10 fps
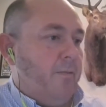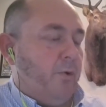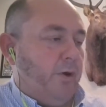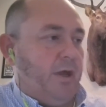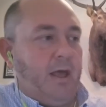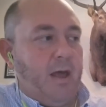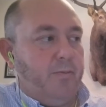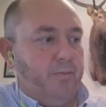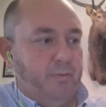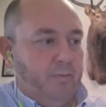we're looking
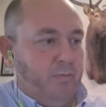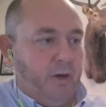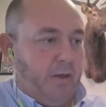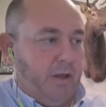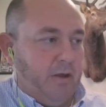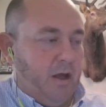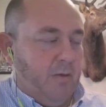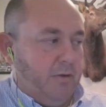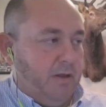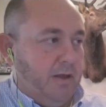at putting
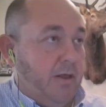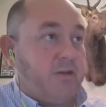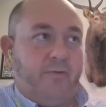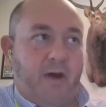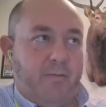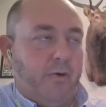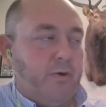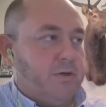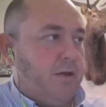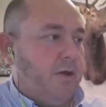electrified
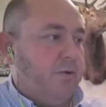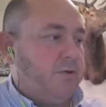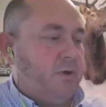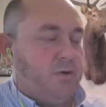motors on those.